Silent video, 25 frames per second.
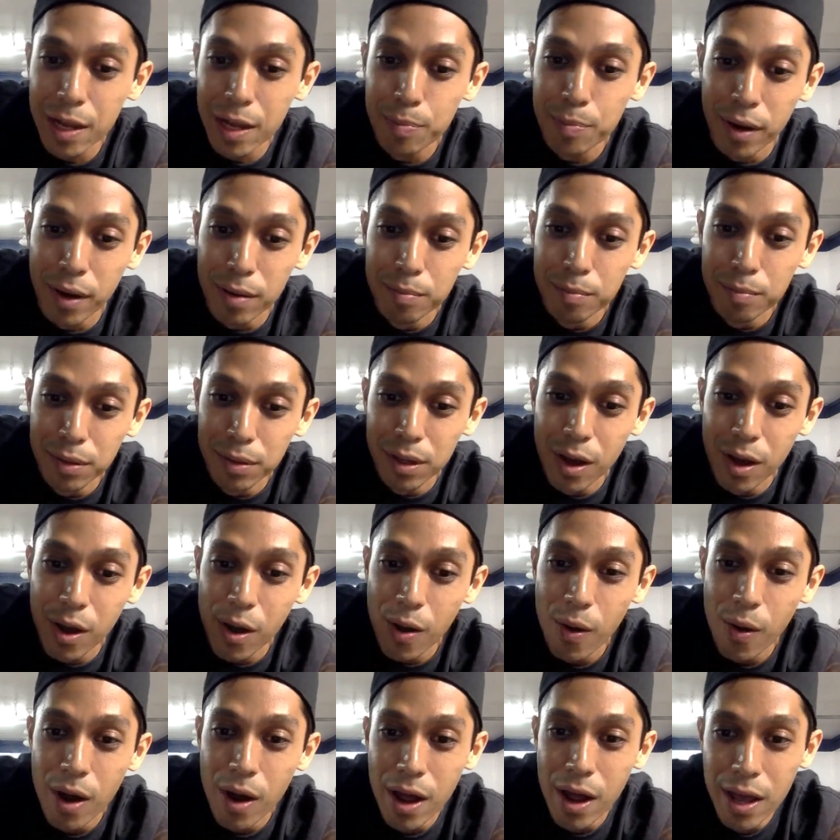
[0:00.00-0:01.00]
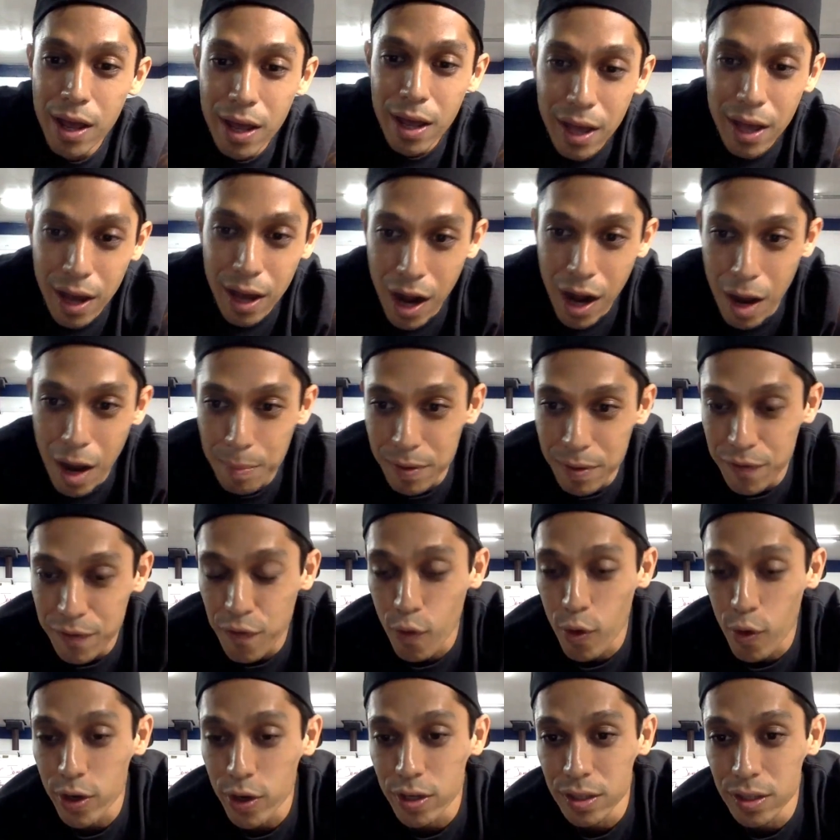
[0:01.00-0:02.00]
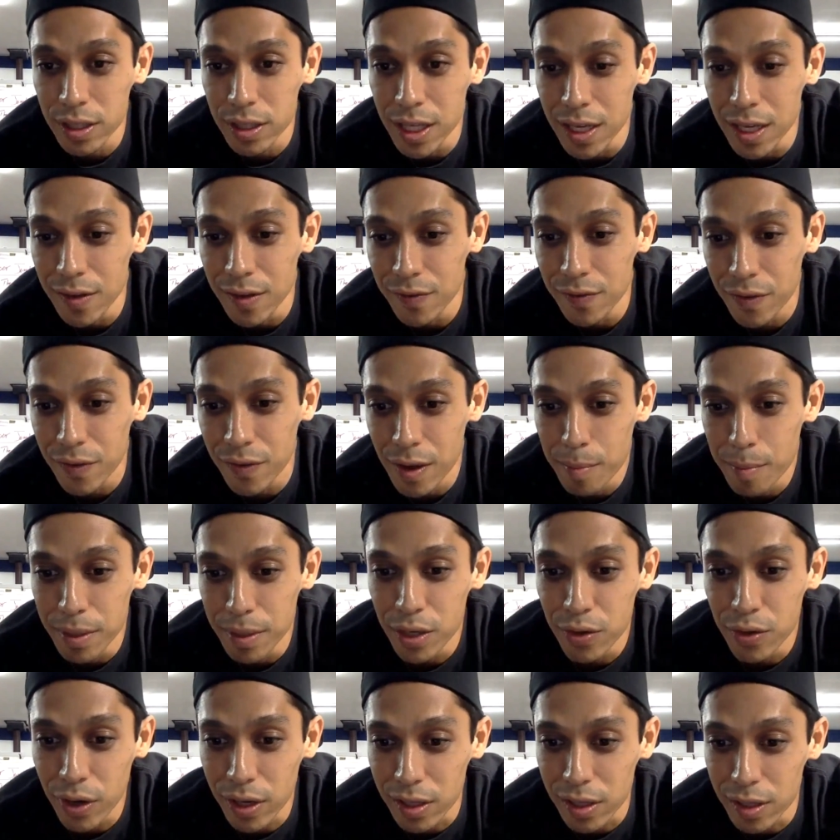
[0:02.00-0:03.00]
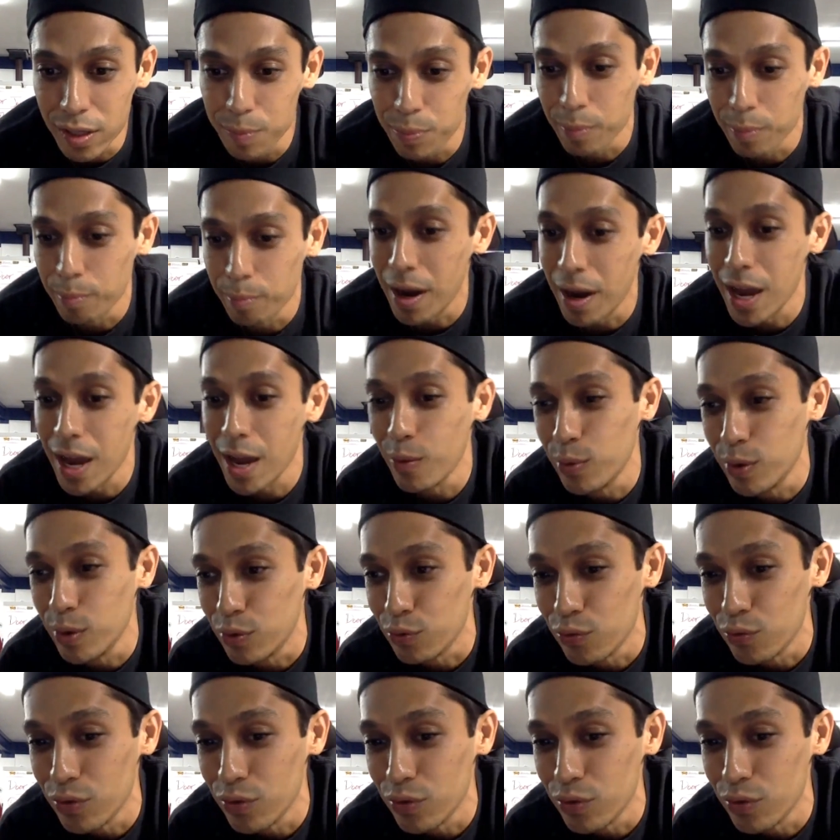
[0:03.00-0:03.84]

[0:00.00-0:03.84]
button below before you leave. Be greatly, Maya would